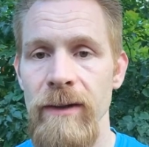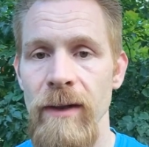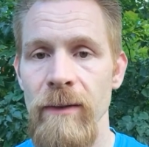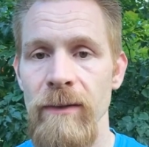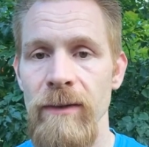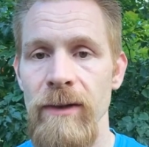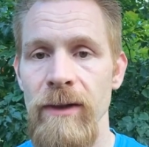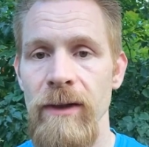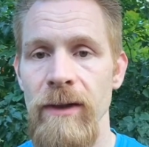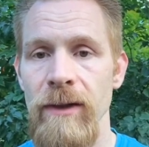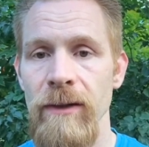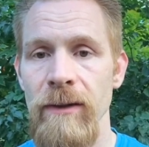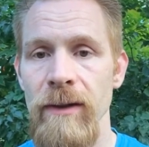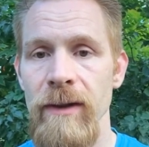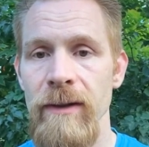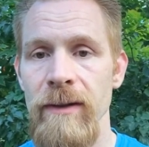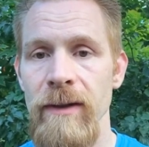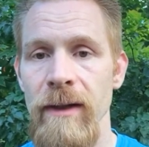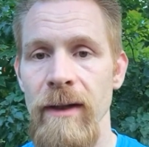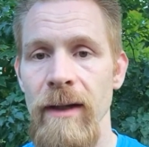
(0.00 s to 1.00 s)
I was
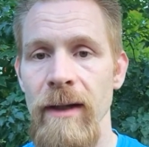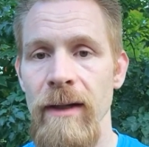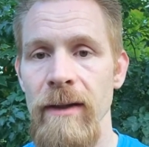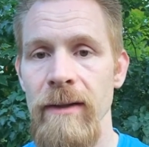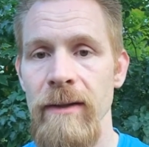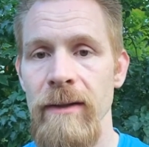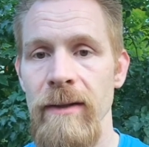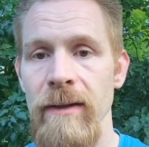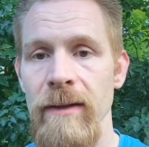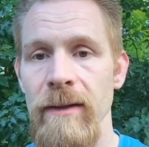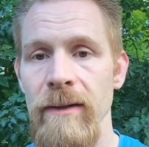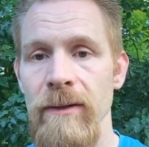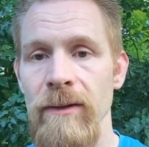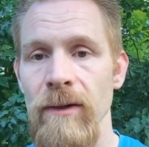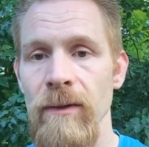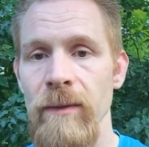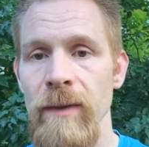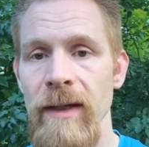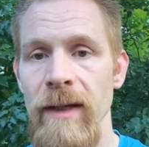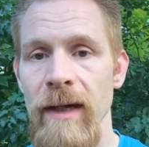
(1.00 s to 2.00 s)
curious as
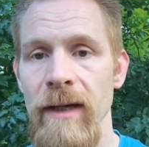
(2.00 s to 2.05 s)
so many